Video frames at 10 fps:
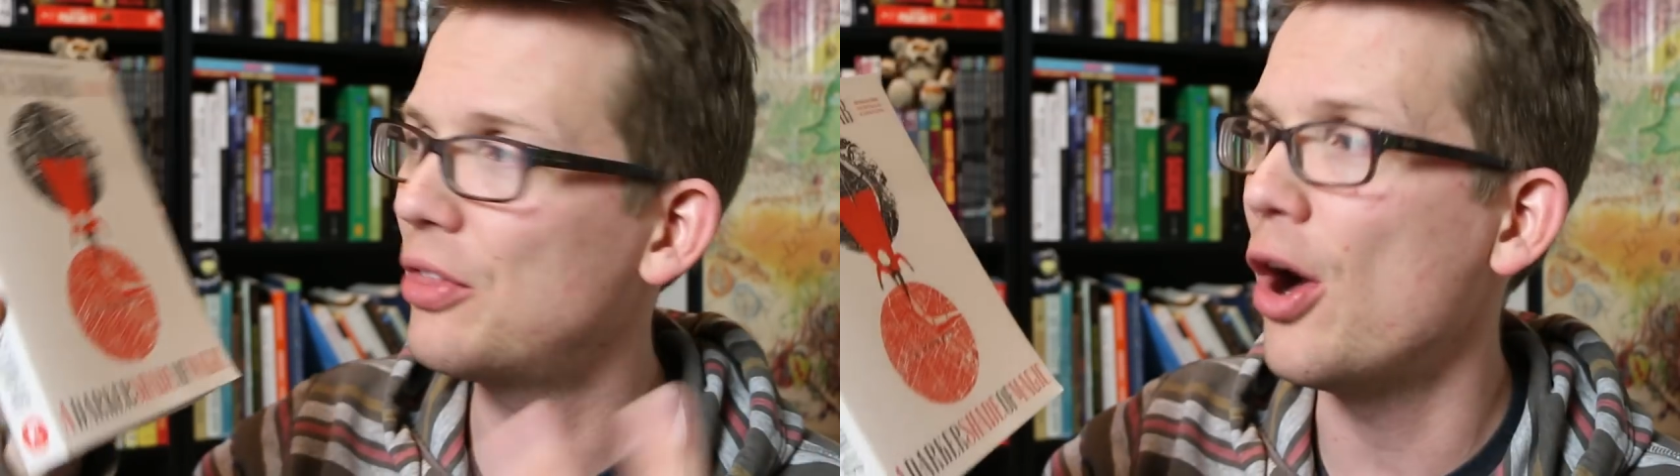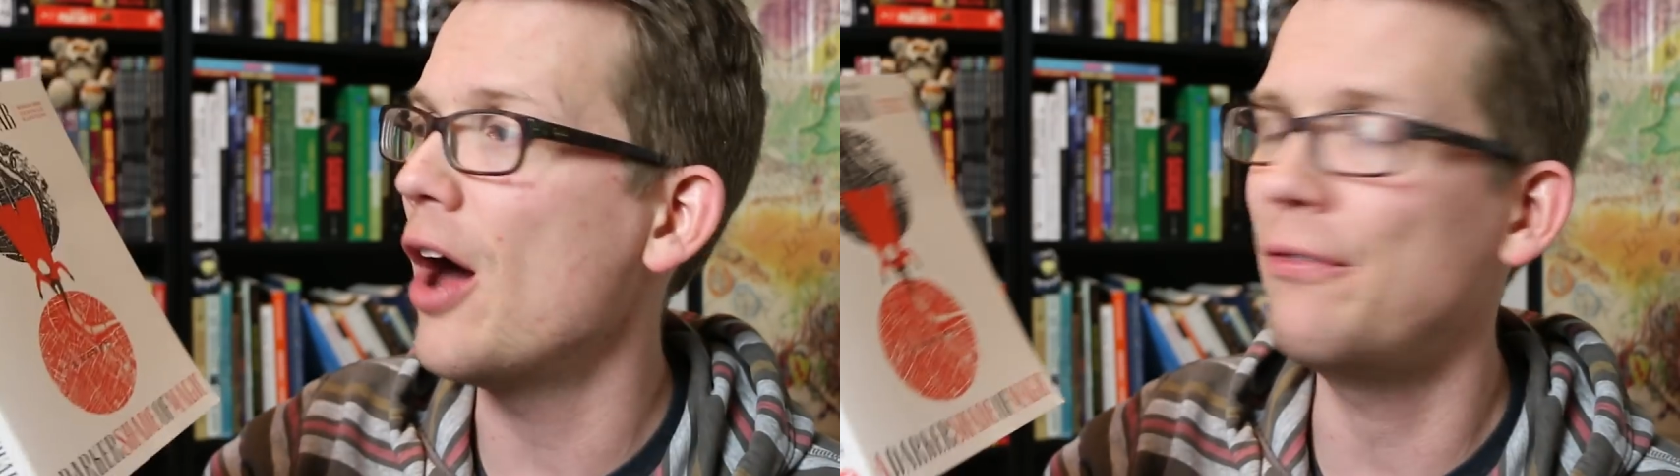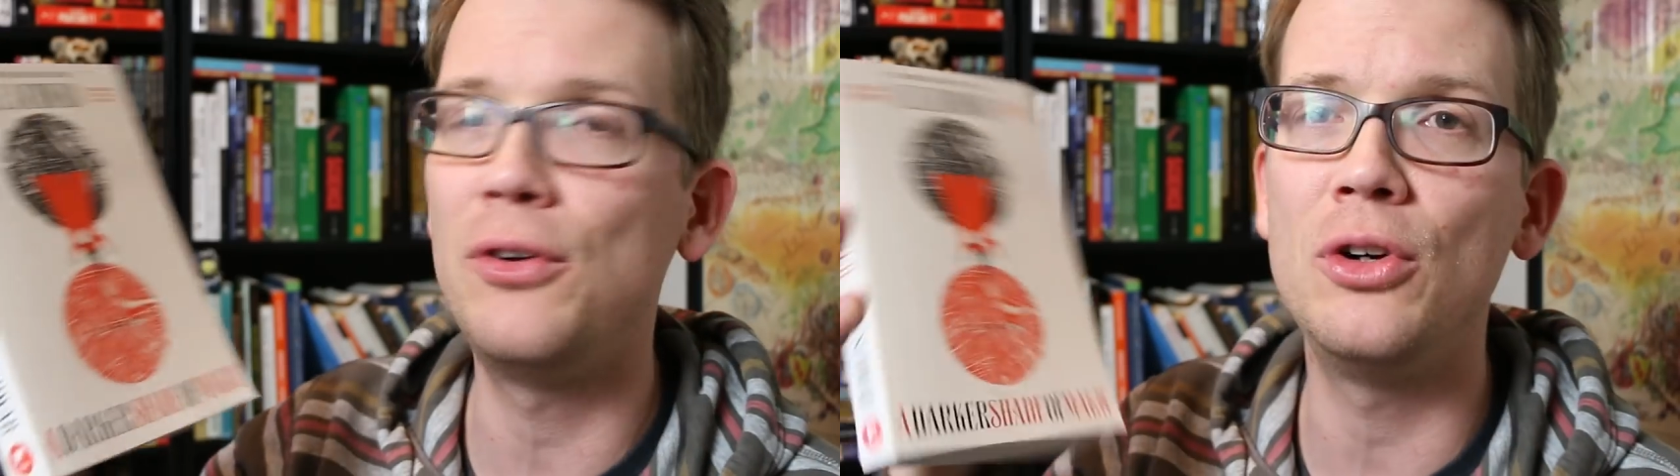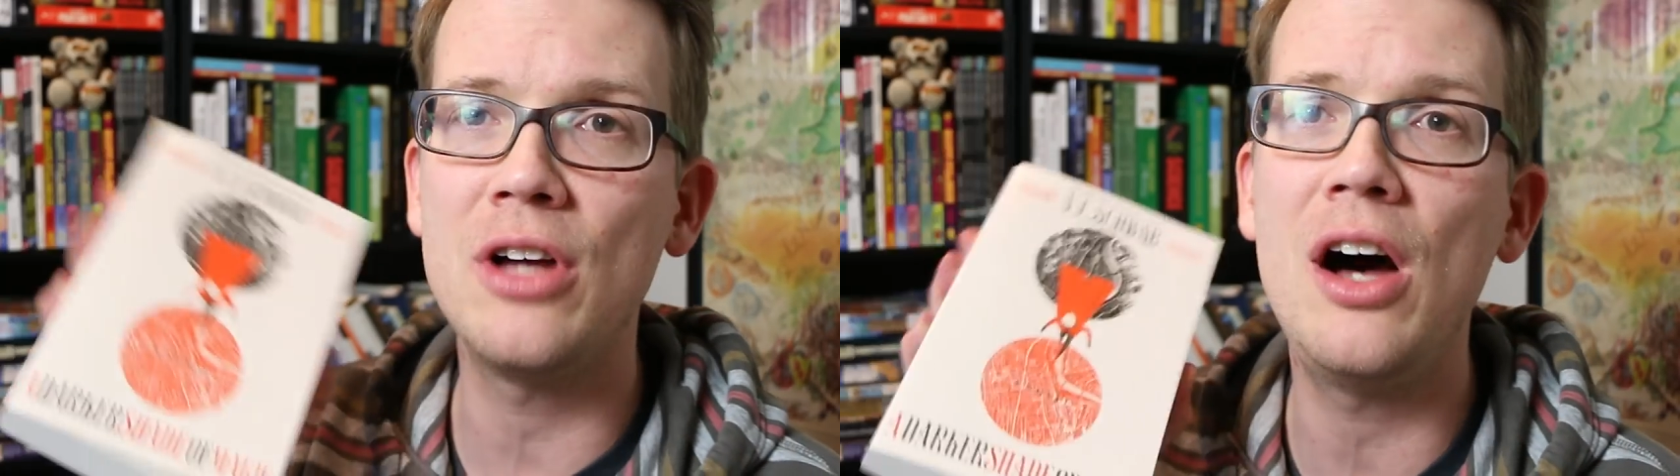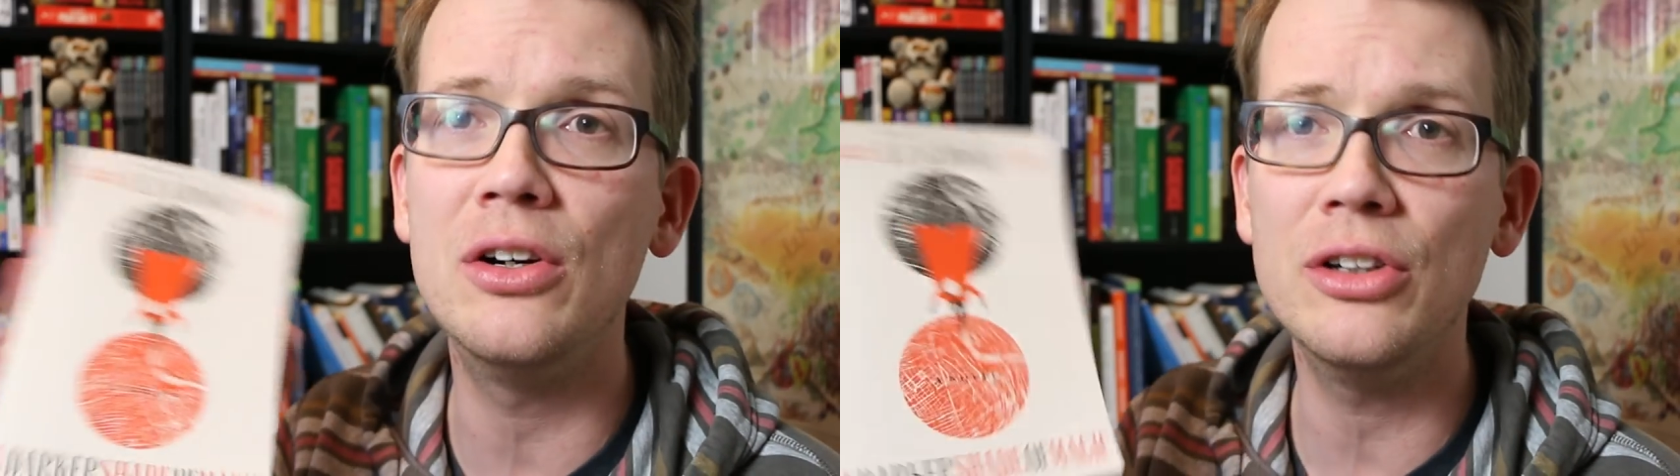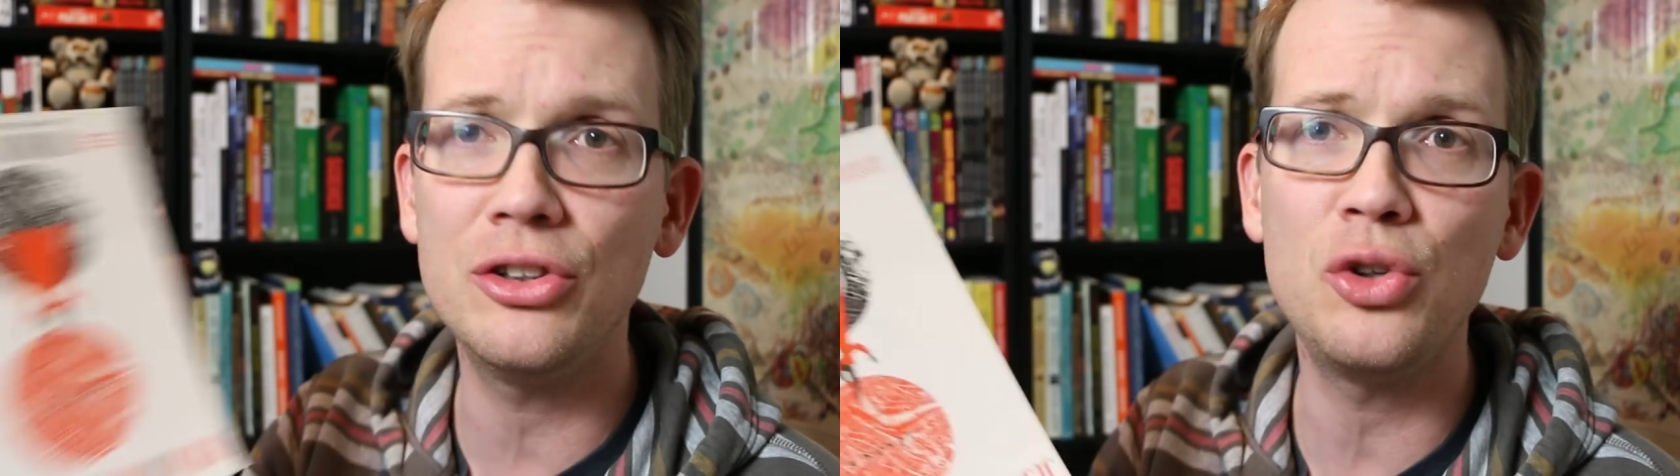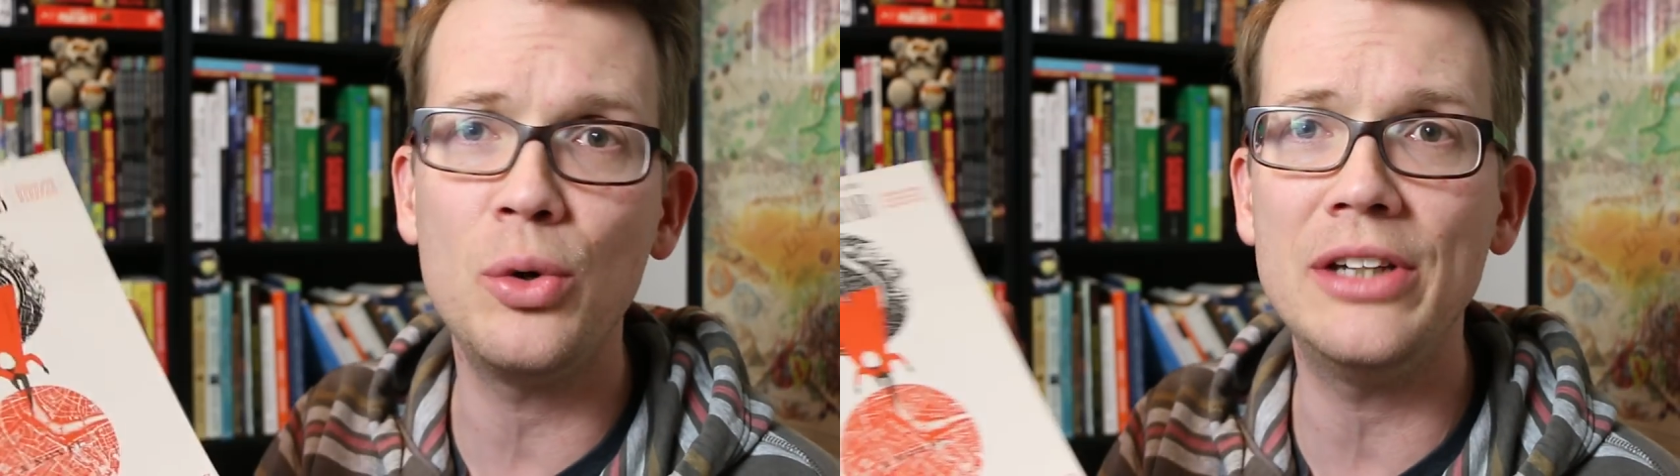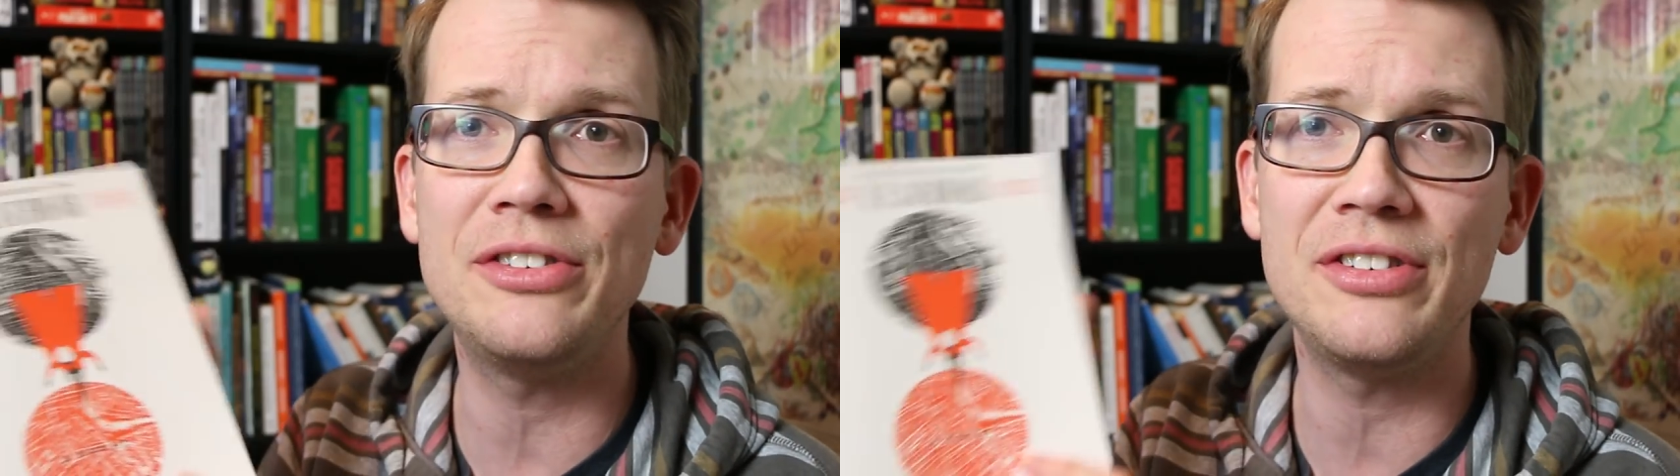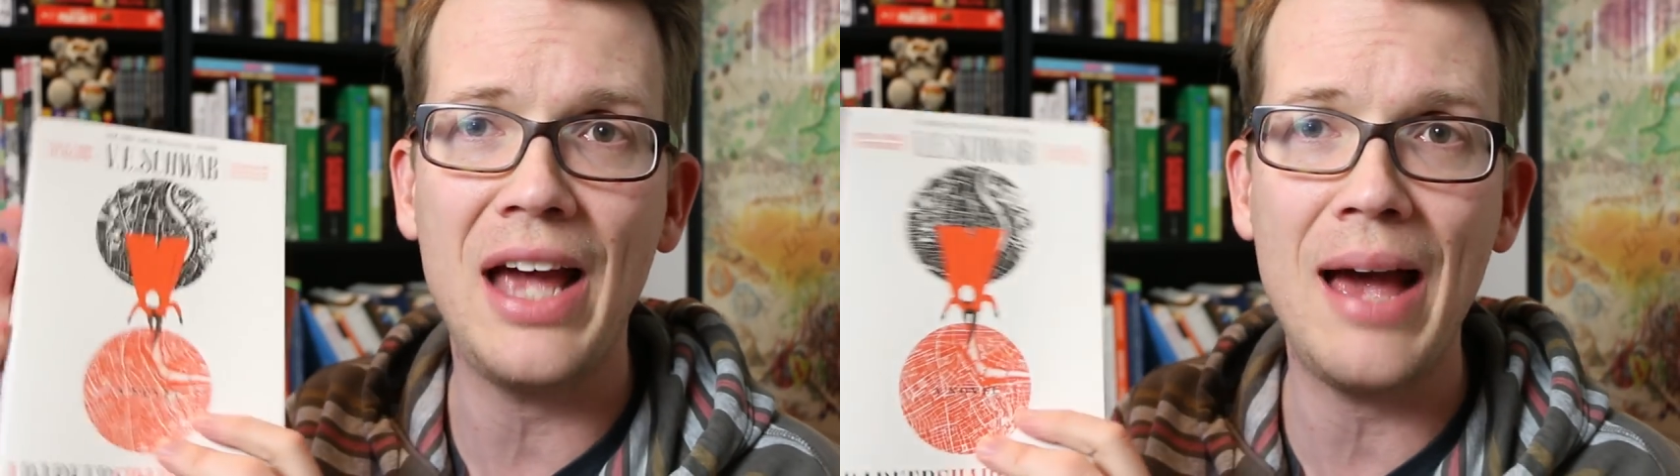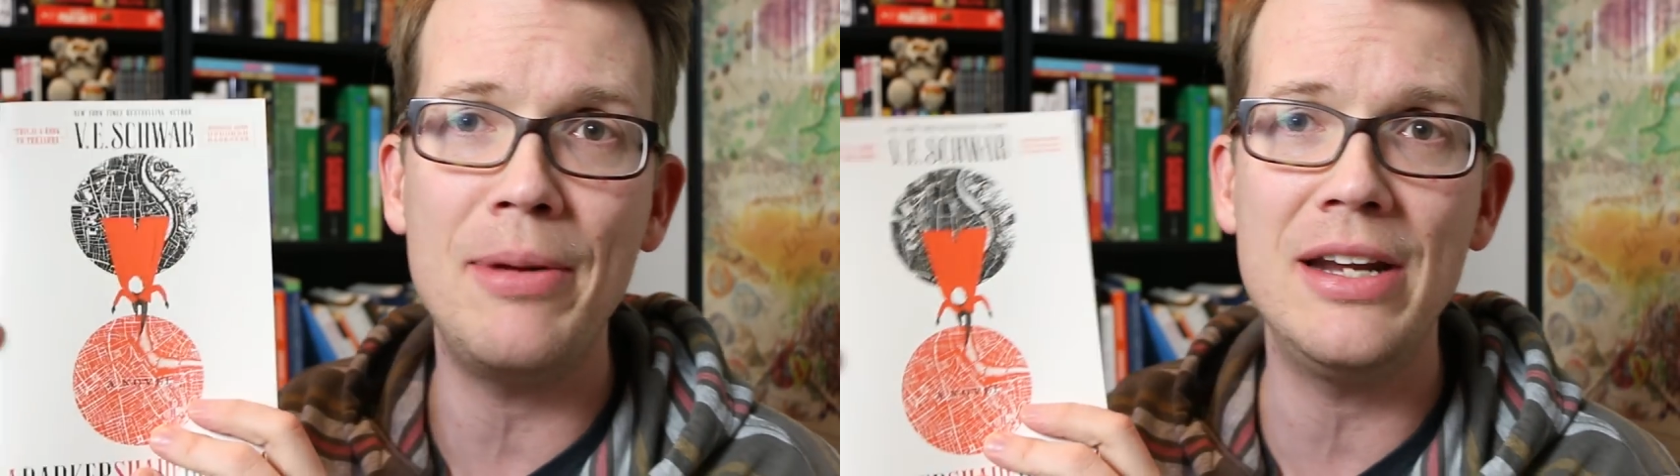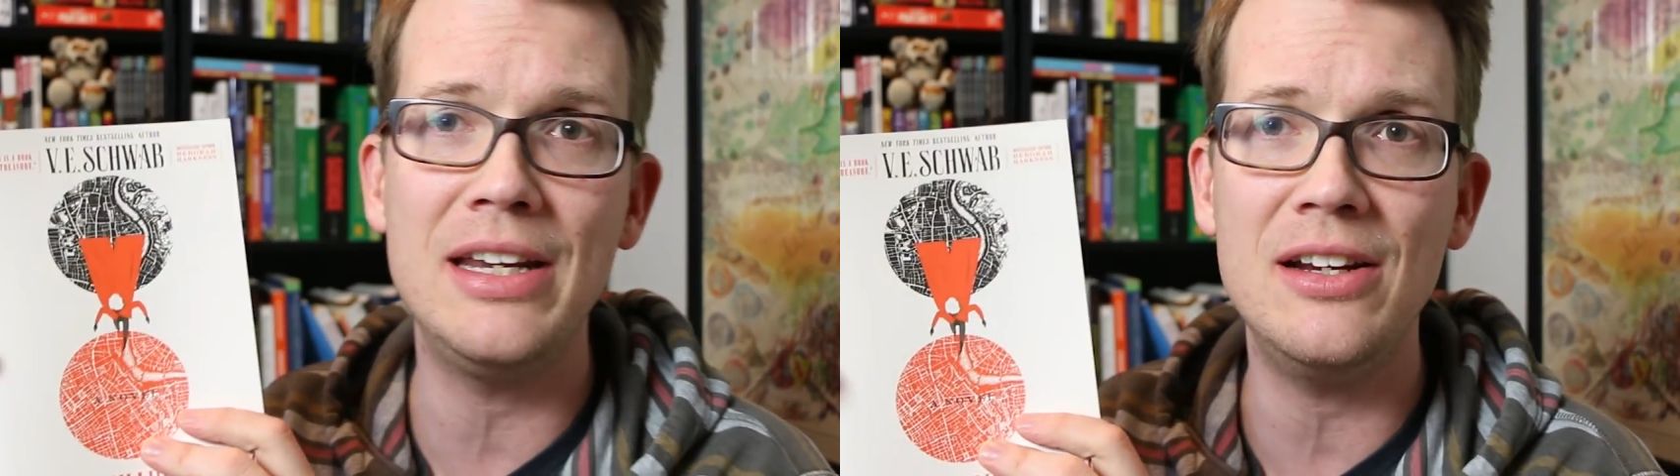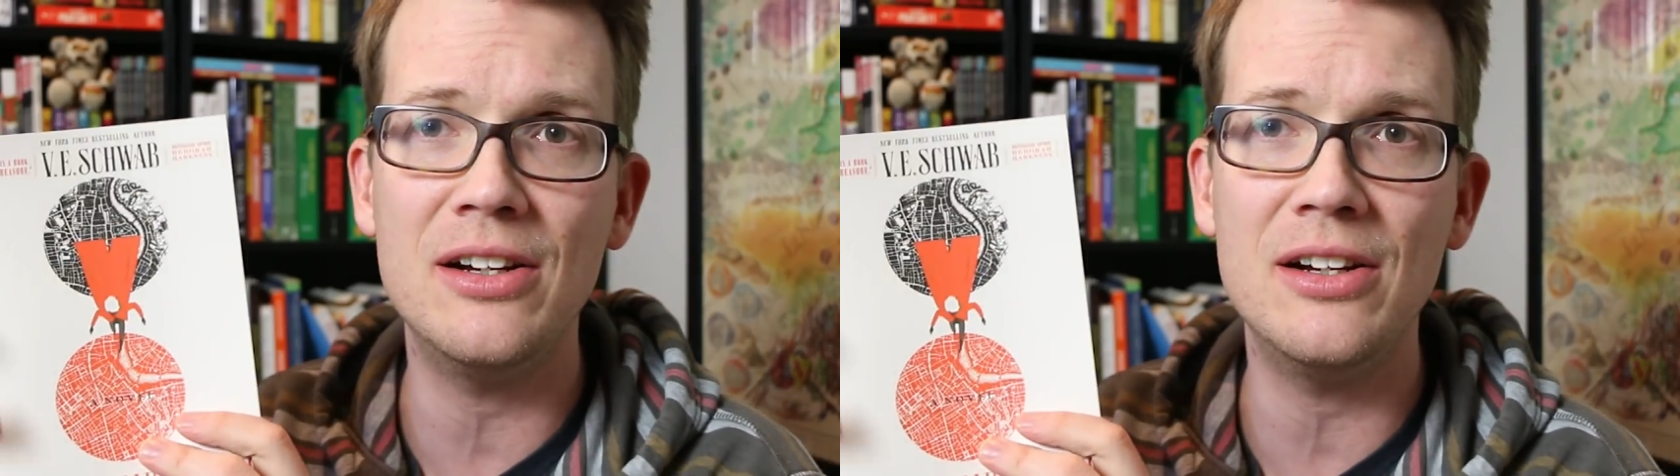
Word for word: thoughtful color choice happening